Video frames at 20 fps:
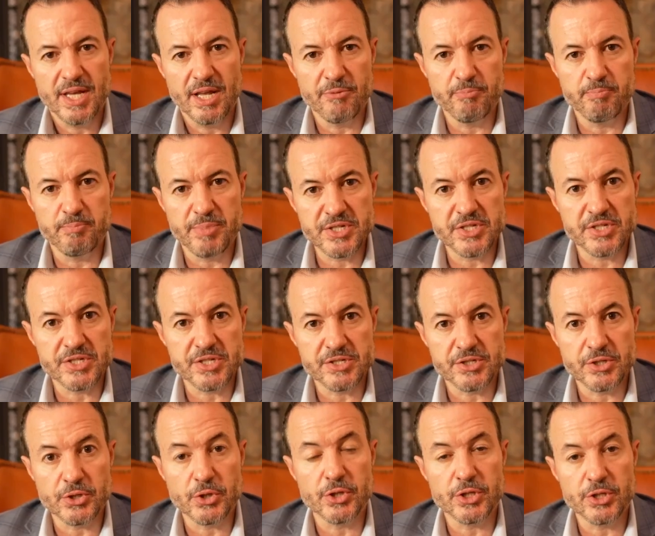and
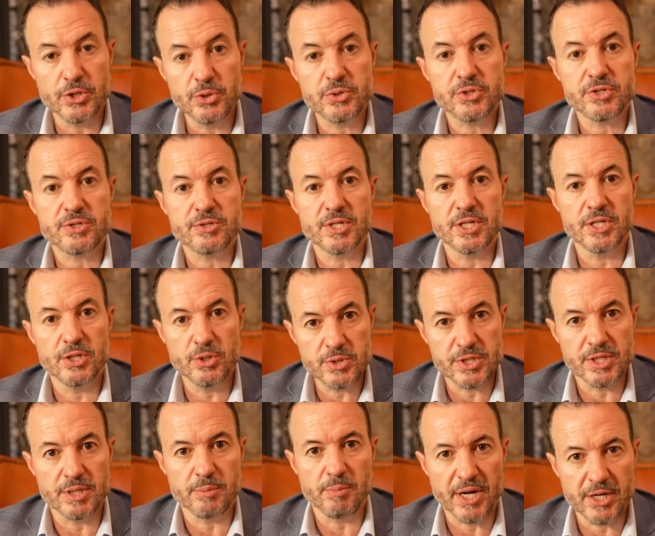businesses that are used to
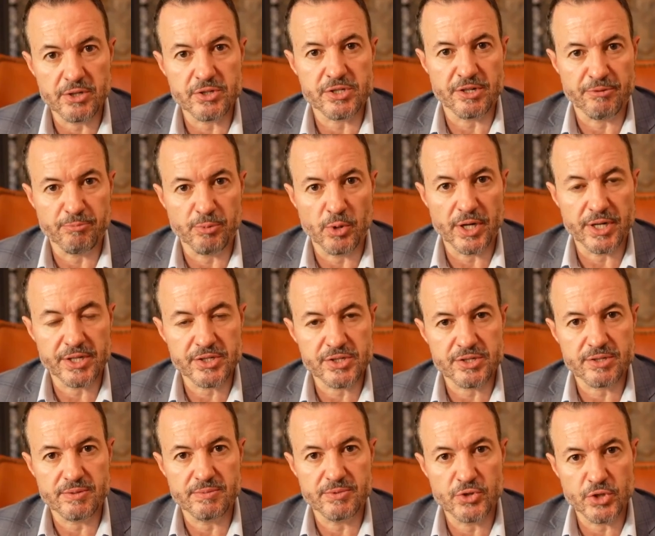using Microsoft
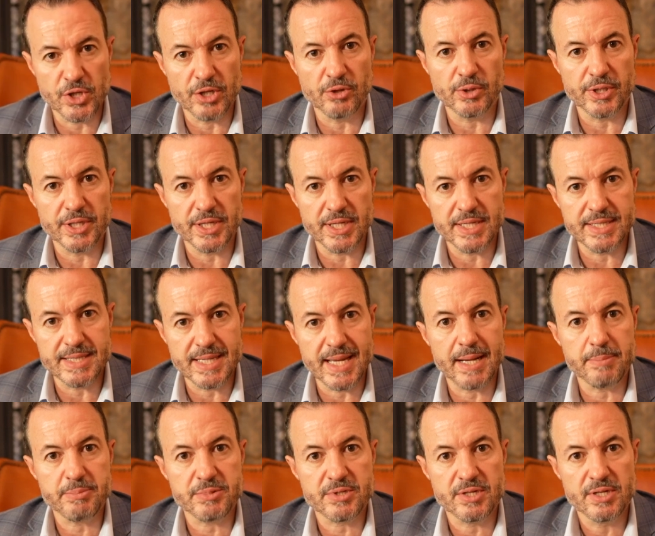products generally
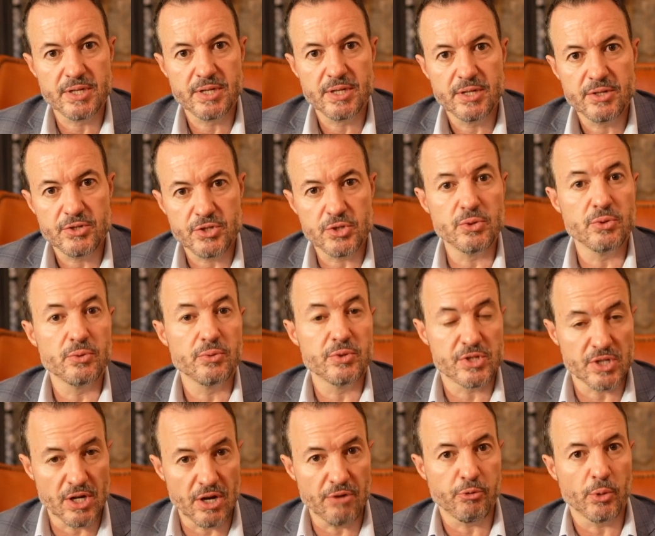adapt to
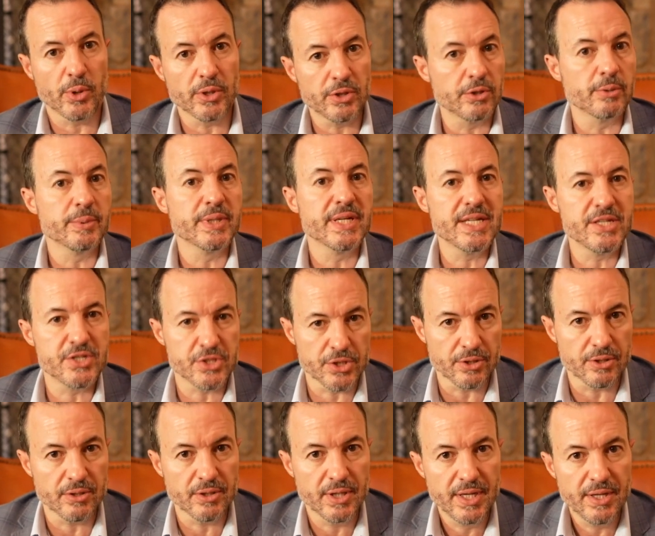the software a little bit
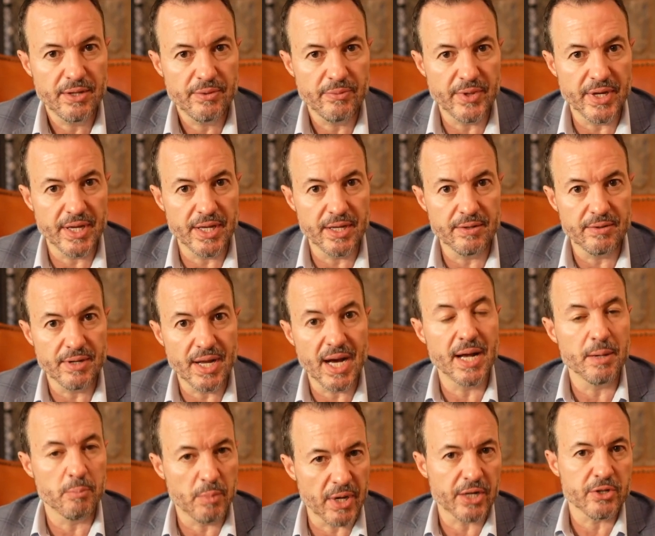easier than
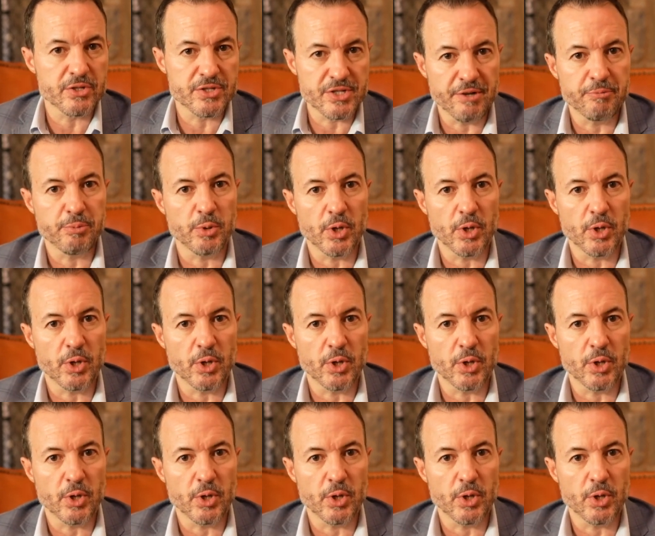non-Microsoft